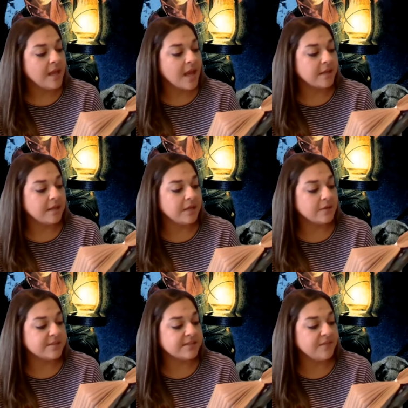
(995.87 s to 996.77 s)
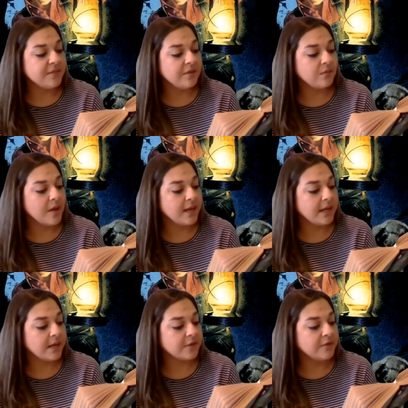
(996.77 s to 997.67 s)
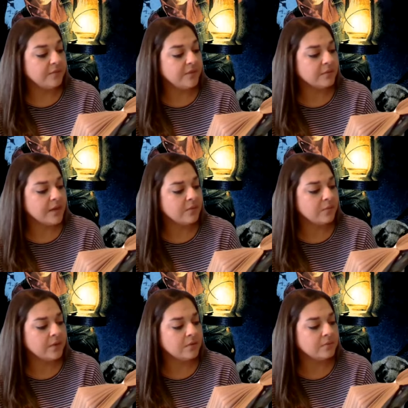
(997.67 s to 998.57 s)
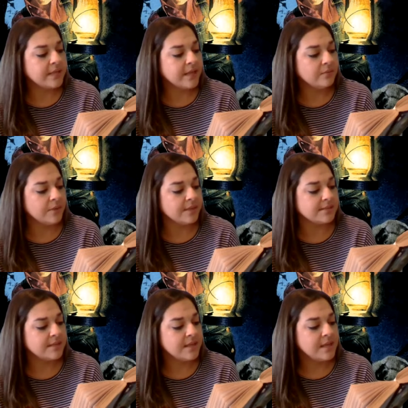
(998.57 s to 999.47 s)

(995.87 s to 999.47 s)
I could hear her sniffing and whining. I couldn't figure out where old Dan was.